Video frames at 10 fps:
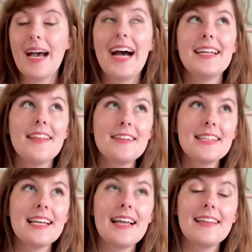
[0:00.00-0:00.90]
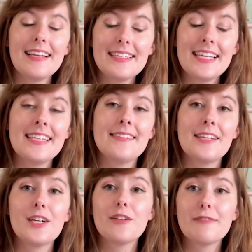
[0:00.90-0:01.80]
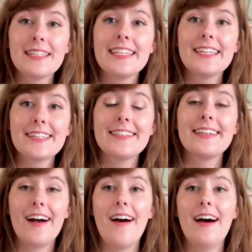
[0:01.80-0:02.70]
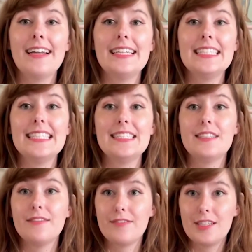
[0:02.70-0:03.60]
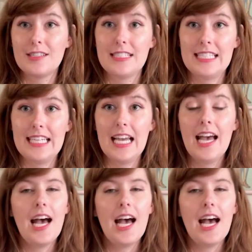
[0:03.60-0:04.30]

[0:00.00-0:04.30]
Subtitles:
Another thing I like to consider really early on is diversity.